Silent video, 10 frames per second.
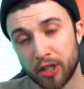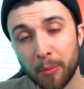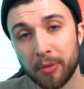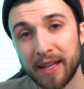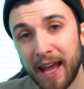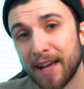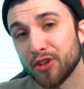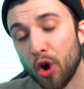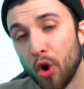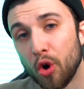the company
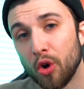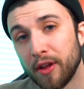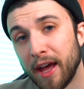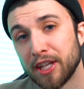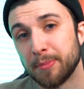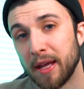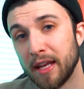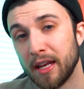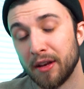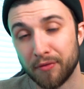as a whole has
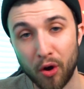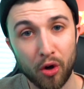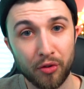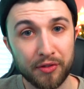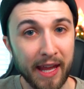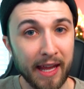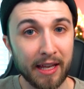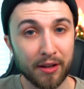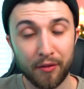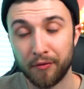been involved
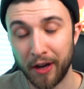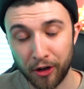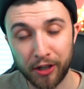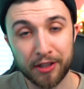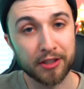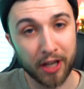in various